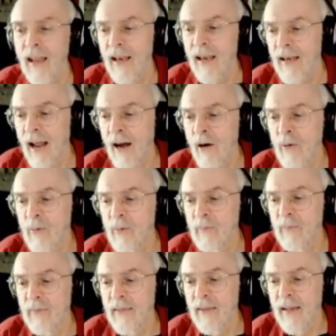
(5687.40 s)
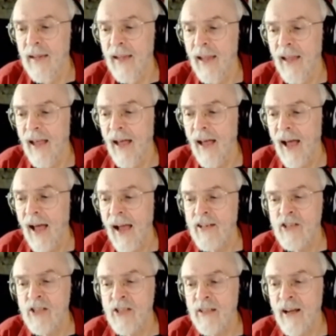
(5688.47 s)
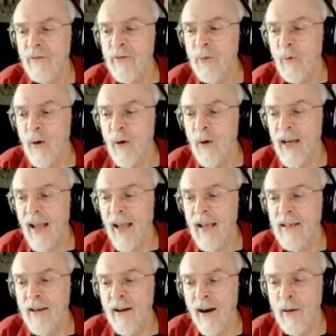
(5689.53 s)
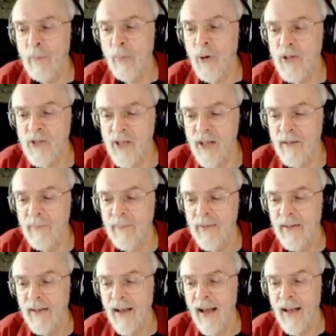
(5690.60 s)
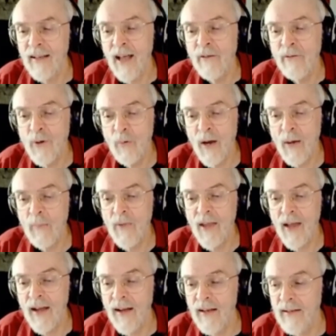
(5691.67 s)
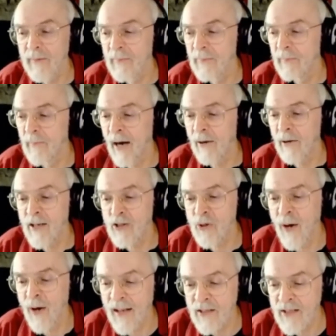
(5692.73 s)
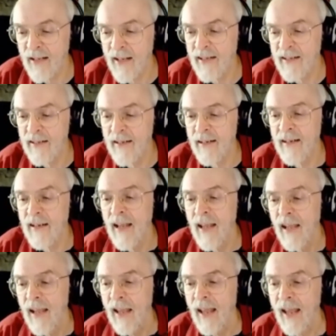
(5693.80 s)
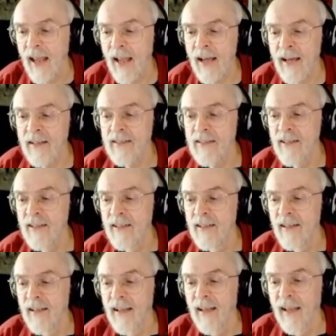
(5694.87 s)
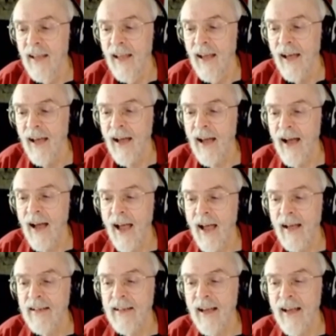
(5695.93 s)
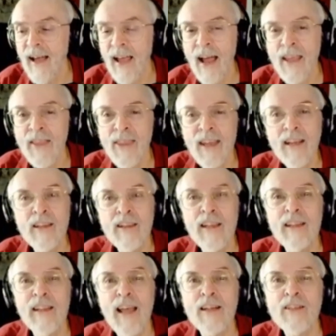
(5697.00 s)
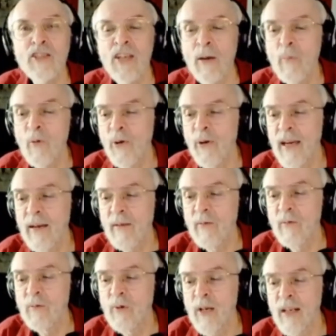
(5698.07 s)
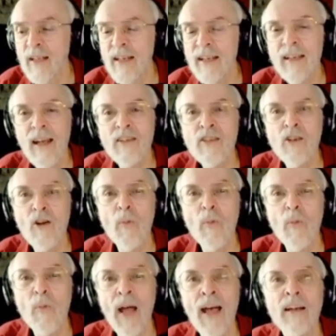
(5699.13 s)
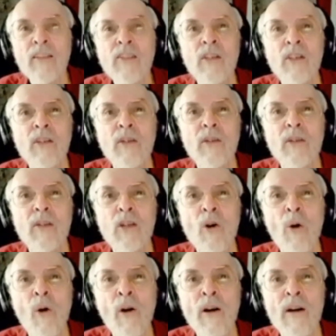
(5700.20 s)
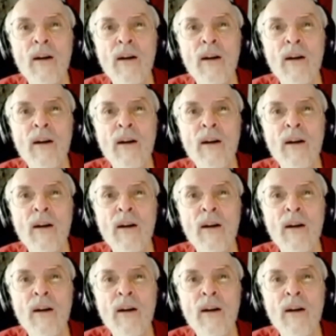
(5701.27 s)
Now, I just love the way Ettenhart puts it. I love the way Mary has translated it. And I think that that summary really does go back to the core